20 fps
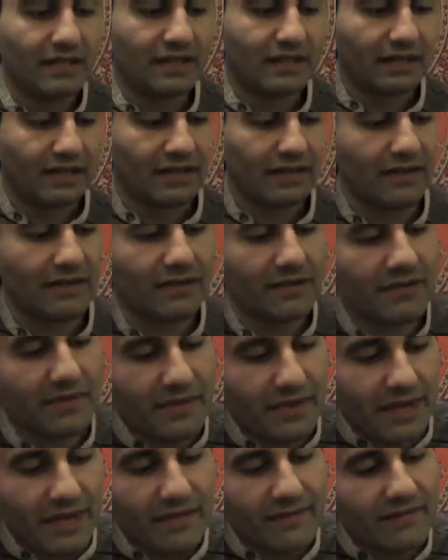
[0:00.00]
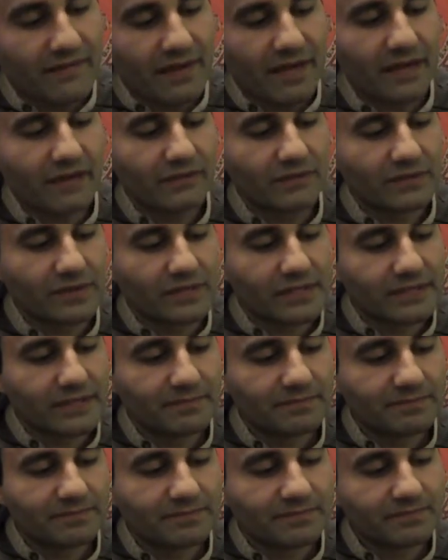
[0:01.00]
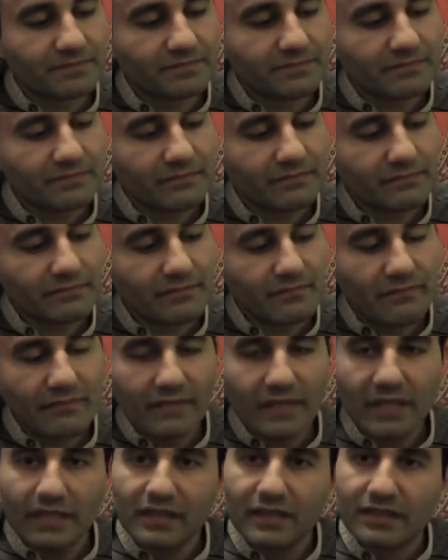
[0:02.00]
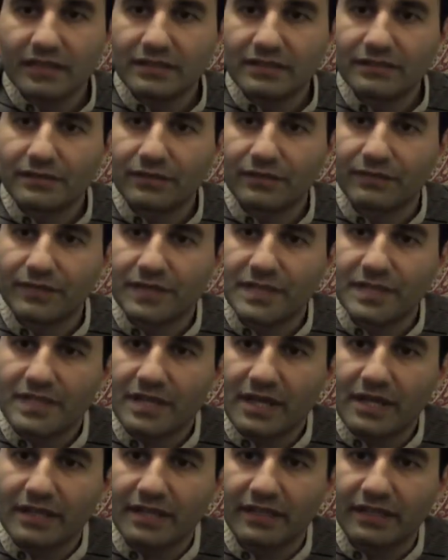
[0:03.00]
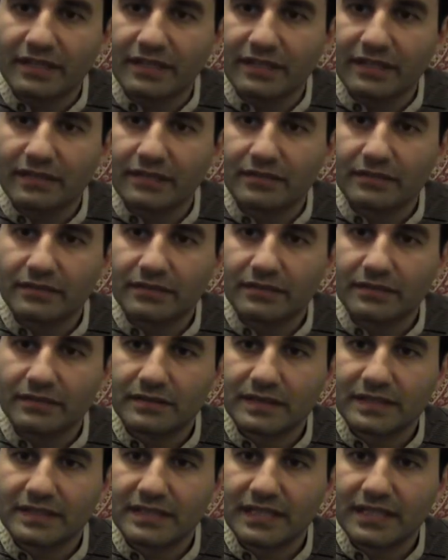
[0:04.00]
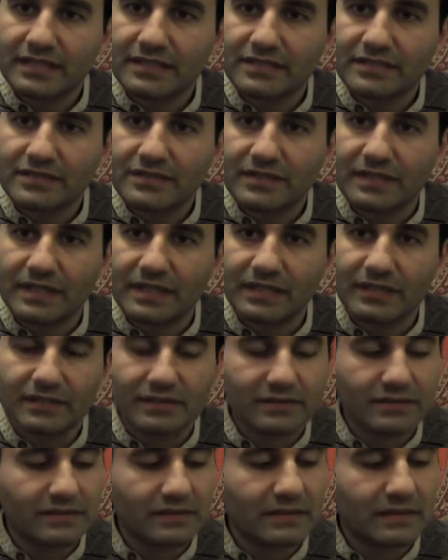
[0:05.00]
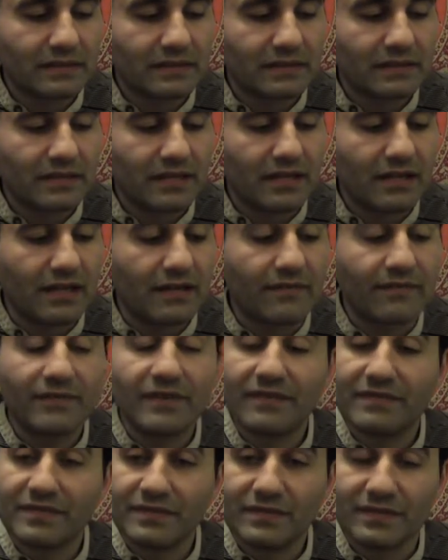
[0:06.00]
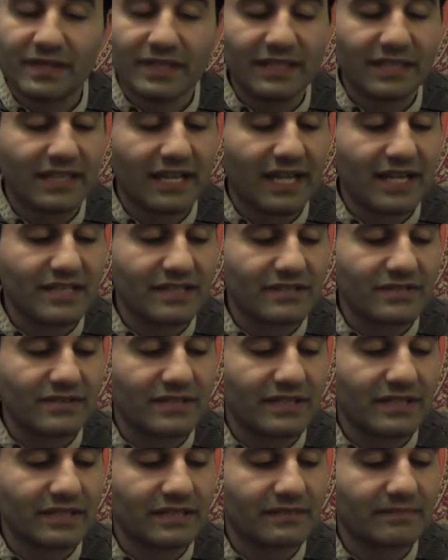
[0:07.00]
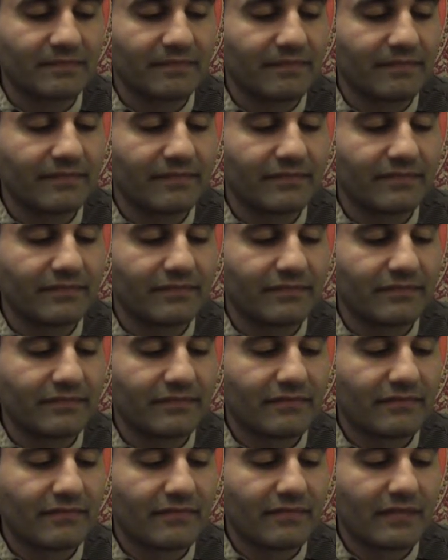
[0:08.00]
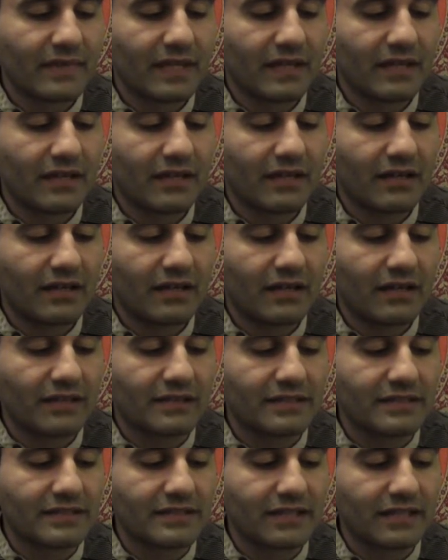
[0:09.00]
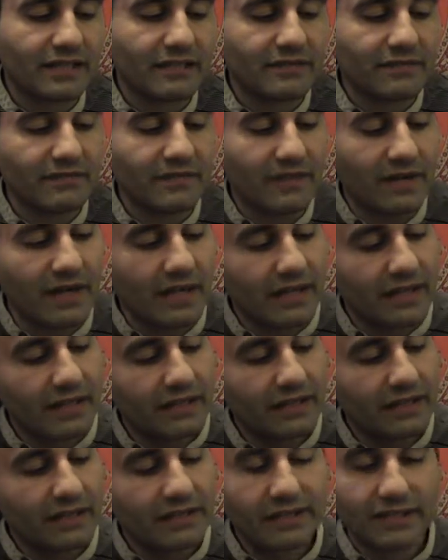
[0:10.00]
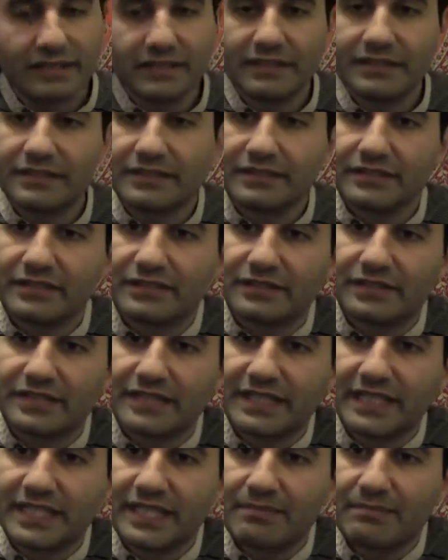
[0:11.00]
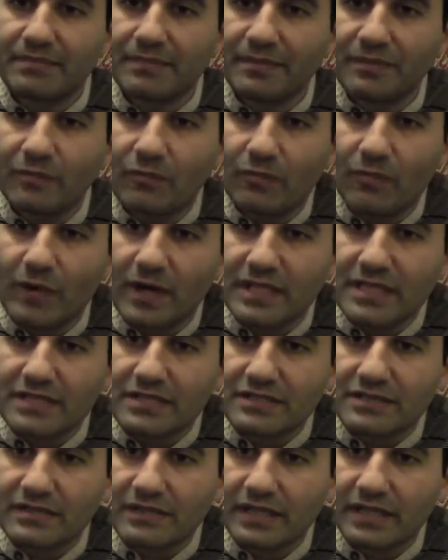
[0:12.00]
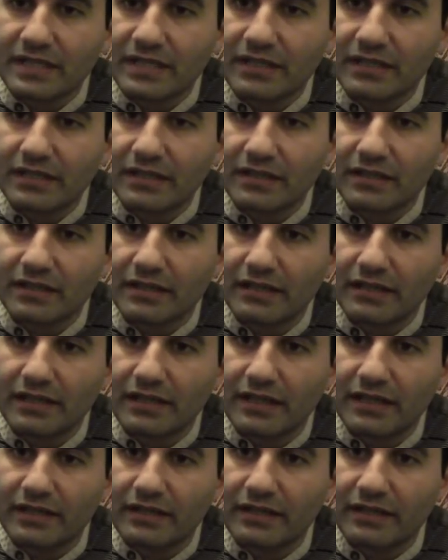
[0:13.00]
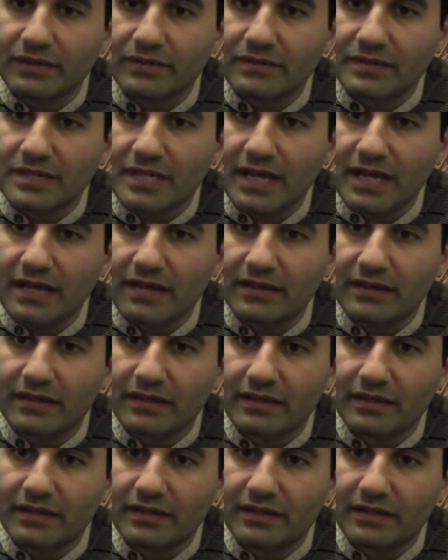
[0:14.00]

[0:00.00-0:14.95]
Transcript: another thing I found was, so if you're starting here, 2nd string, 5th string, A string, on the 2nd fret, you skip 1 string and go down